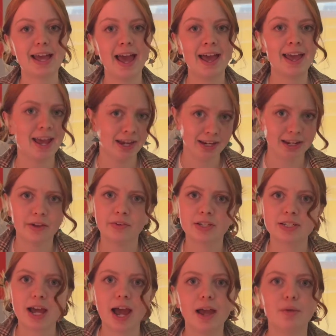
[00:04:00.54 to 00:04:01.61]
at any given
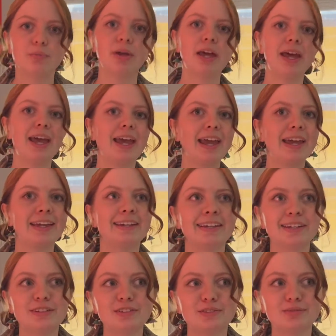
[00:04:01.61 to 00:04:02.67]
time, it
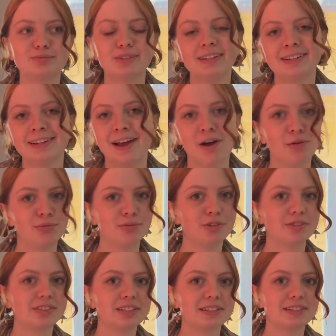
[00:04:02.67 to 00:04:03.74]
is really
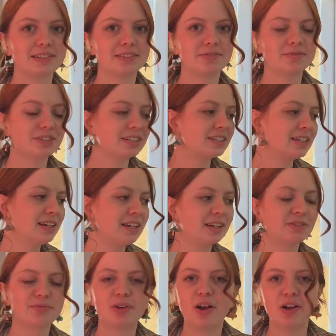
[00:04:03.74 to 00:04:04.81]
helpful to
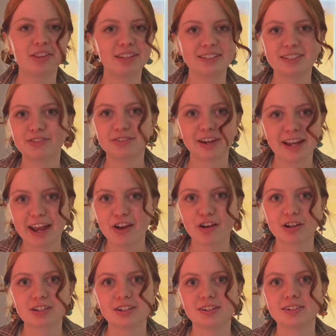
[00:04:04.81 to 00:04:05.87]
see all these different
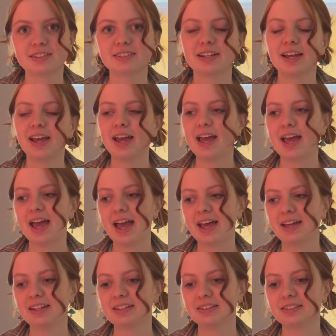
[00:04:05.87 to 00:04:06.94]
characters
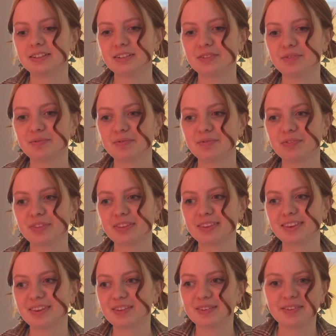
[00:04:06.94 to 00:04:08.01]
and
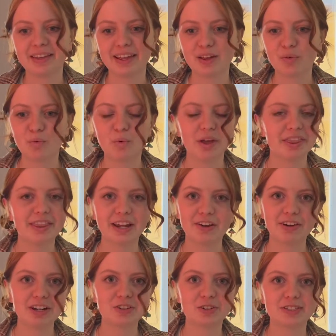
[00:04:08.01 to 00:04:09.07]
like what they're
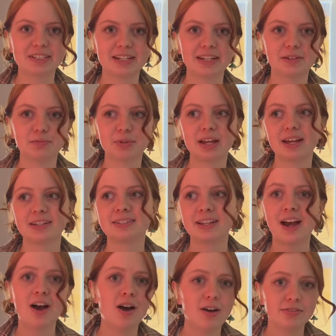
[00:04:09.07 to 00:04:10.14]
interested in, because
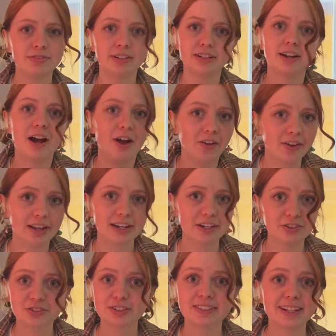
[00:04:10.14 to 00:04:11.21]
often I'll get
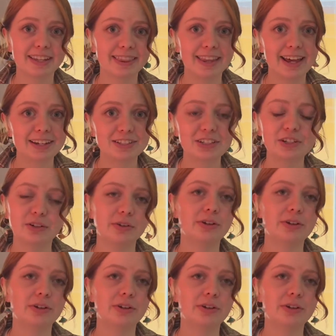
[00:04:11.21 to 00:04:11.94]
interested in that too.